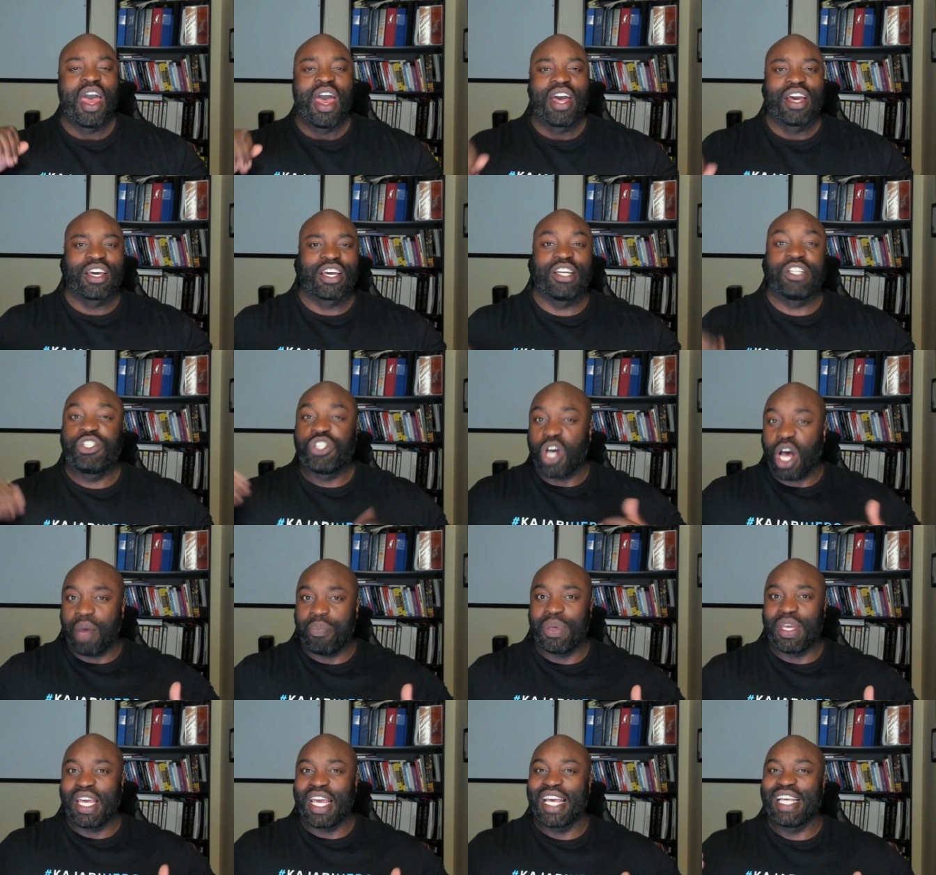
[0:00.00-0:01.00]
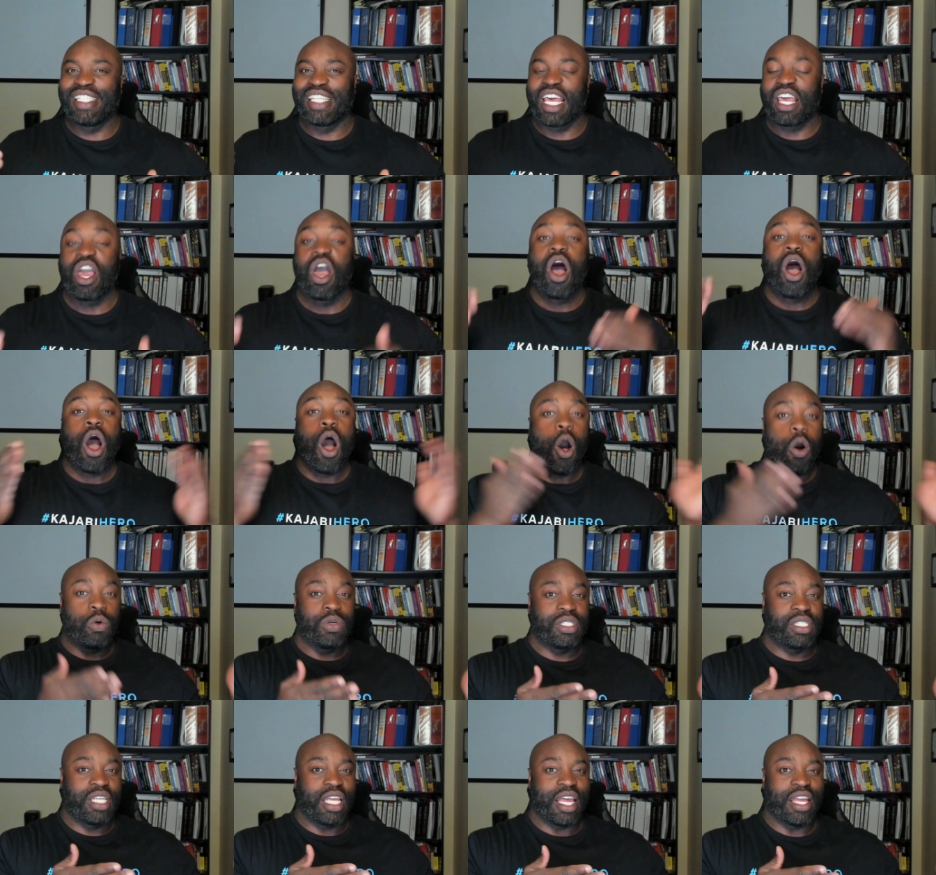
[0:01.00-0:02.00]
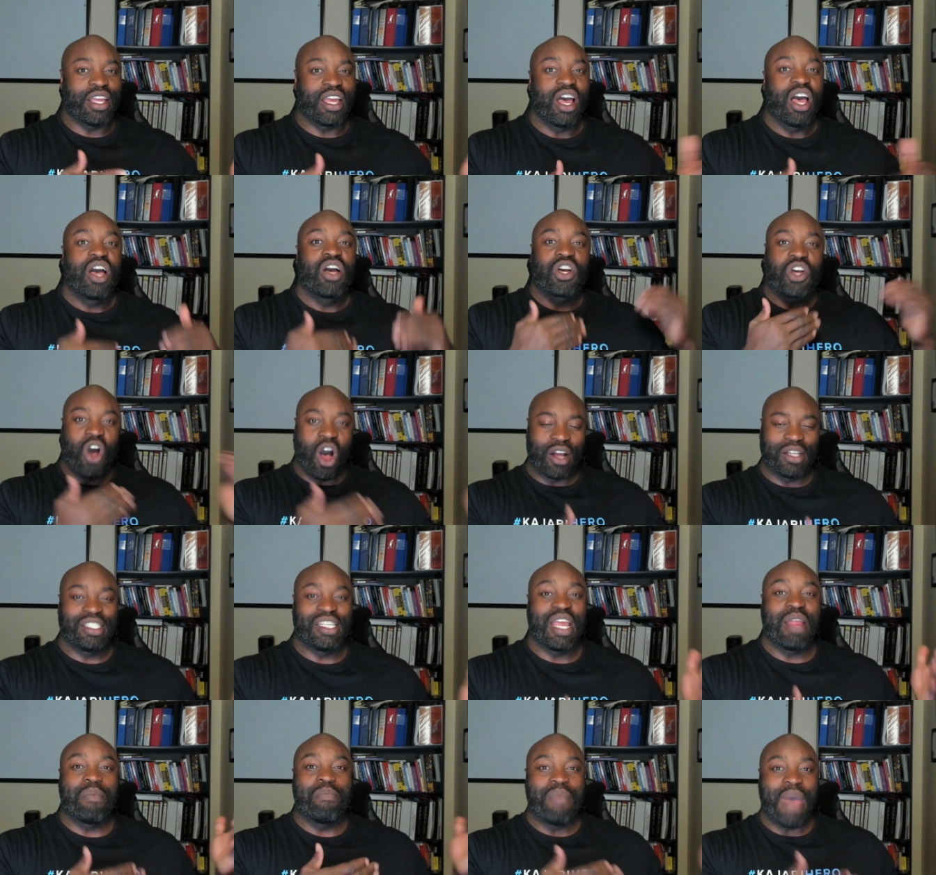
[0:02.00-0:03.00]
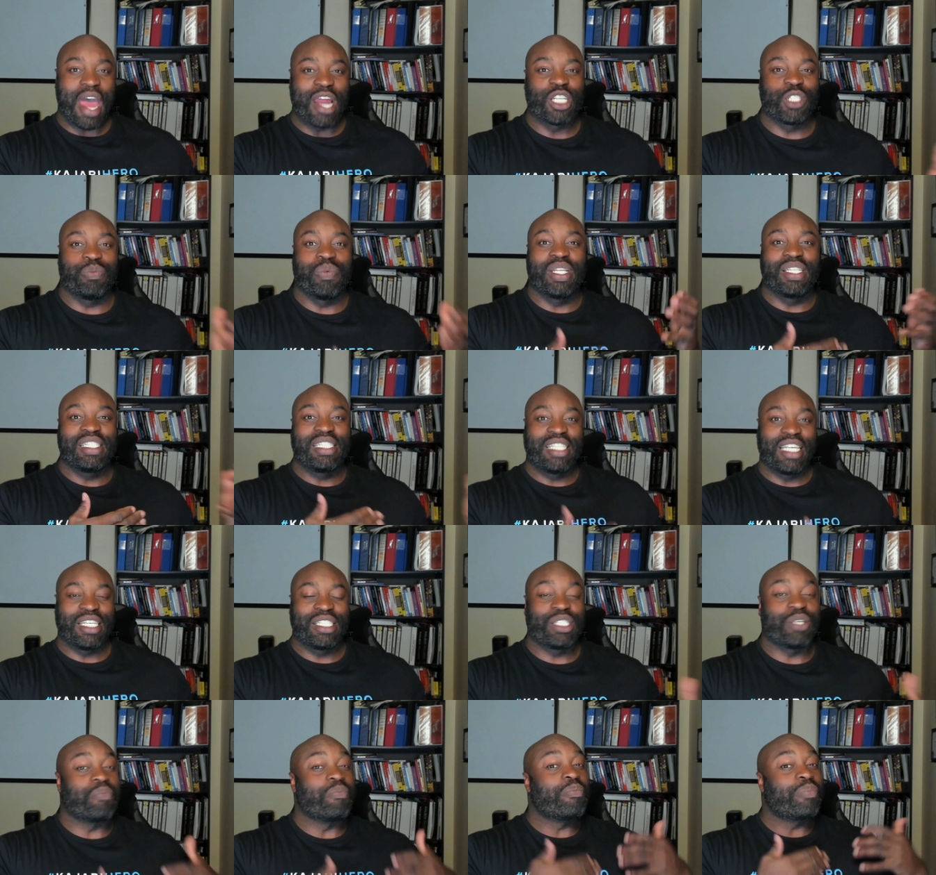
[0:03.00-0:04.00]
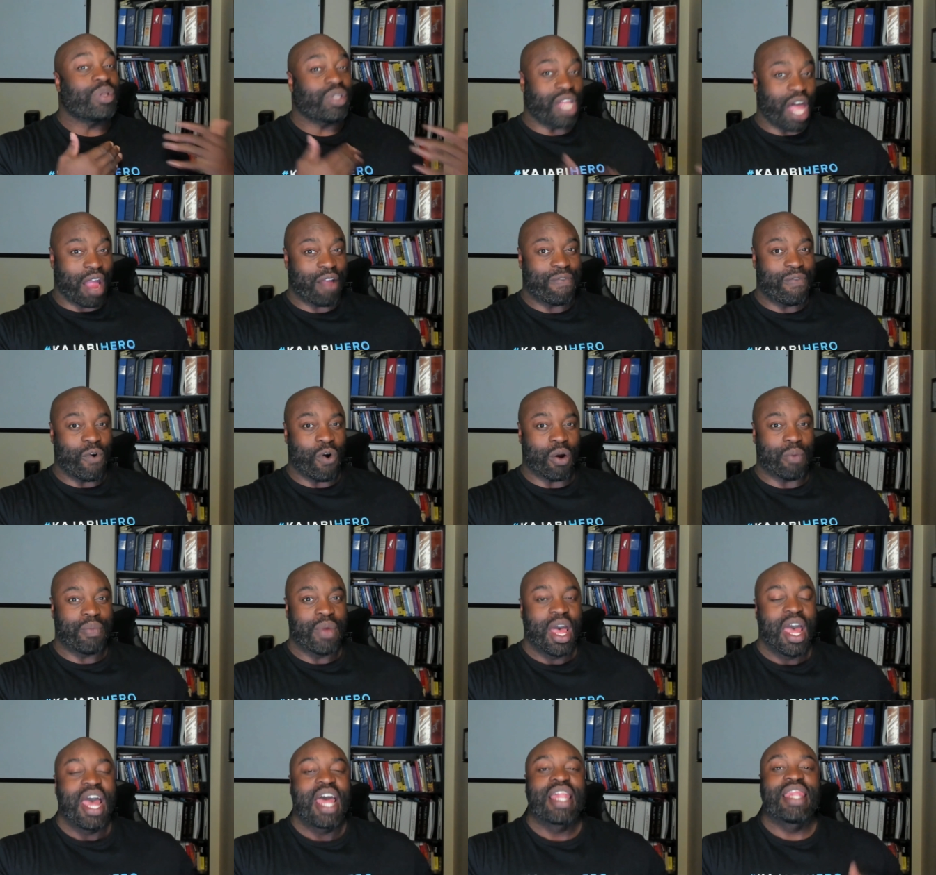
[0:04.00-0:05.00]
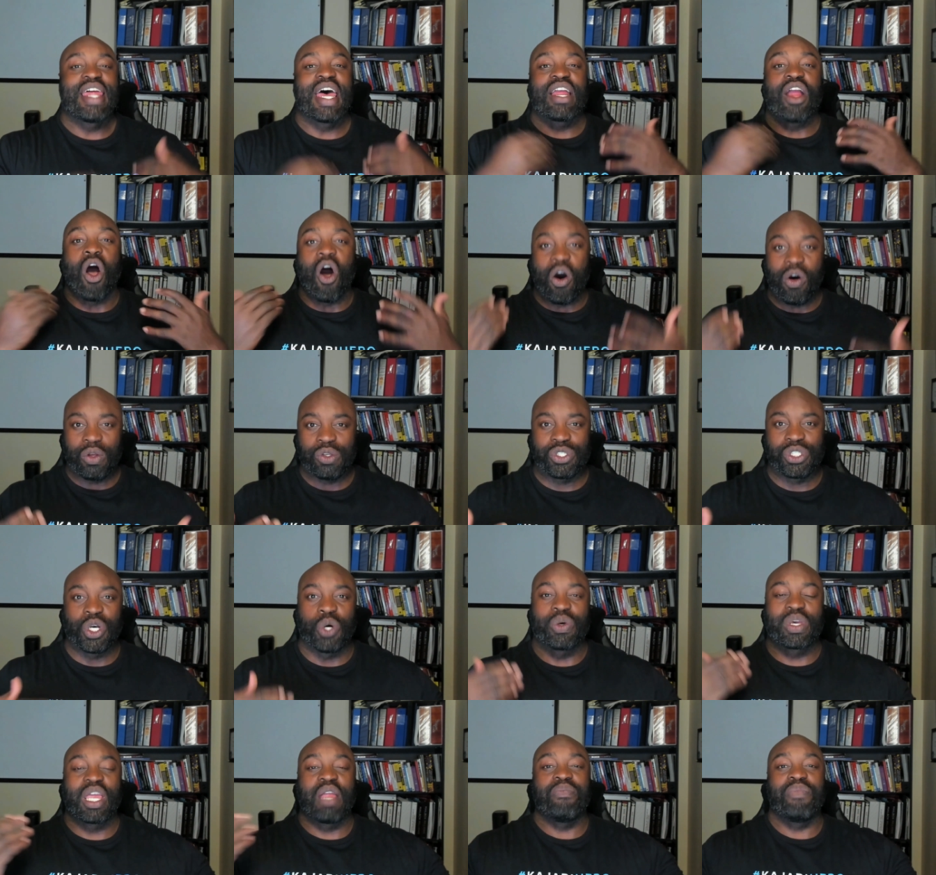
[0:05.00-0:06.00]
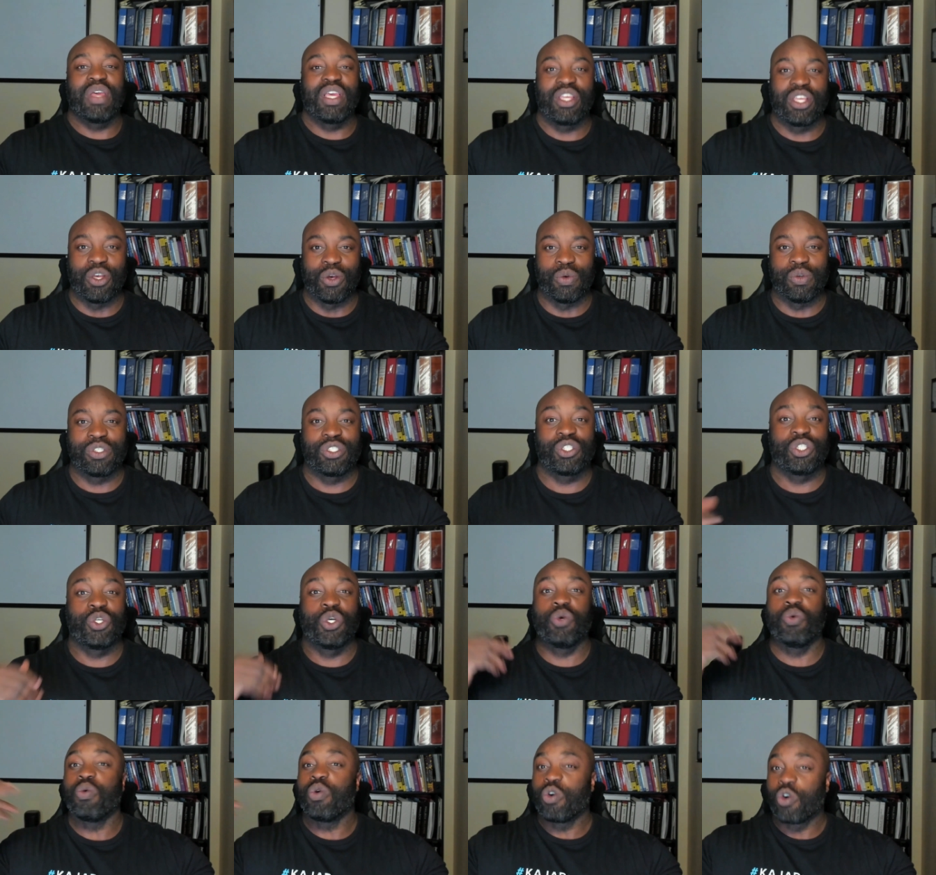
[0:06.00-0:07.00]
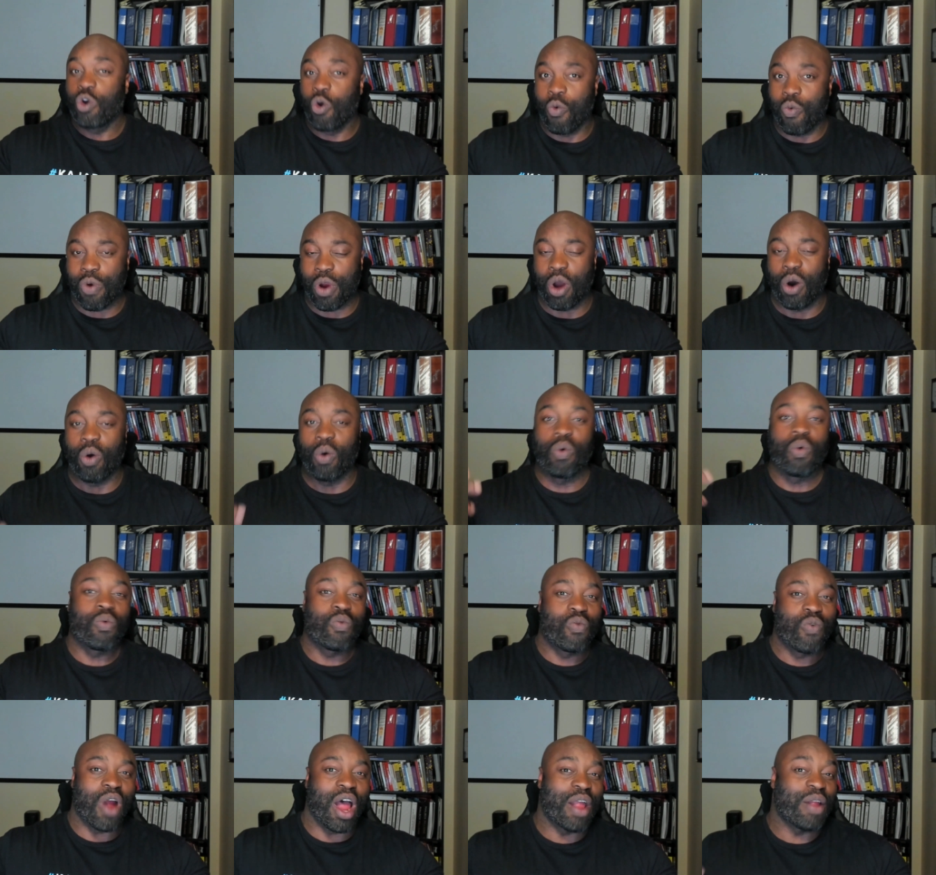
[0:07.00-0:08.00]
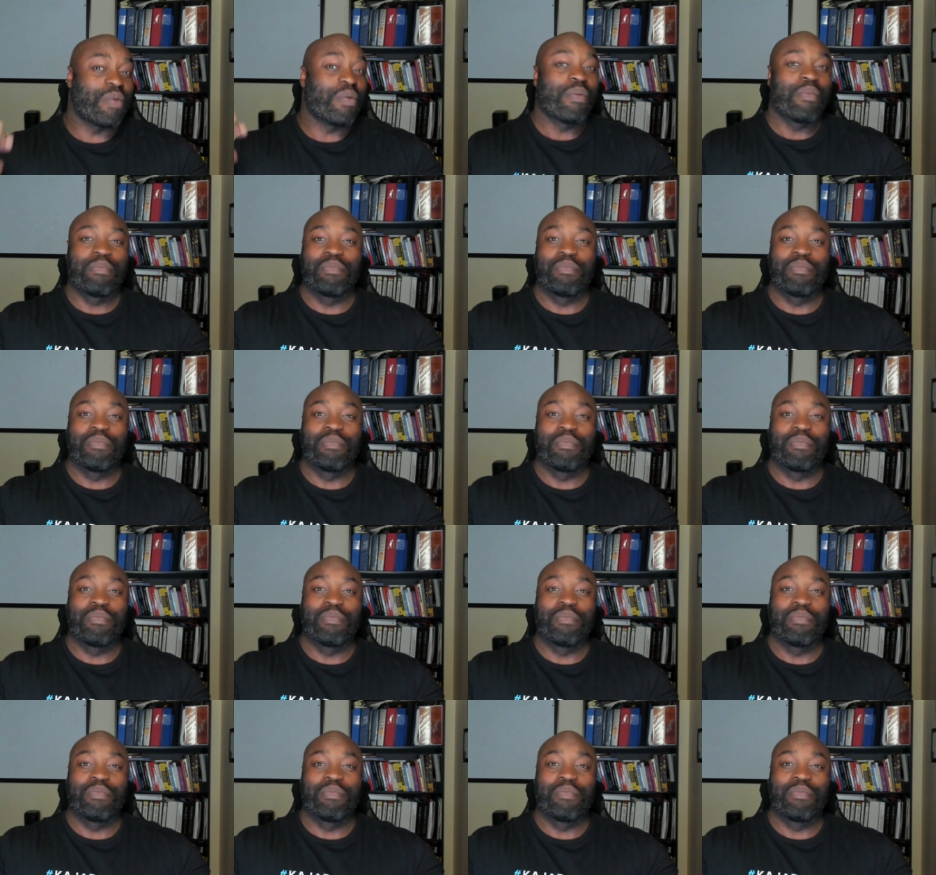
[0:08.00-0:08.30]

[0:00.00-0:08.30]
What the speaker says: Kajabi is a hosted content management system platform that also can be used to grow, run,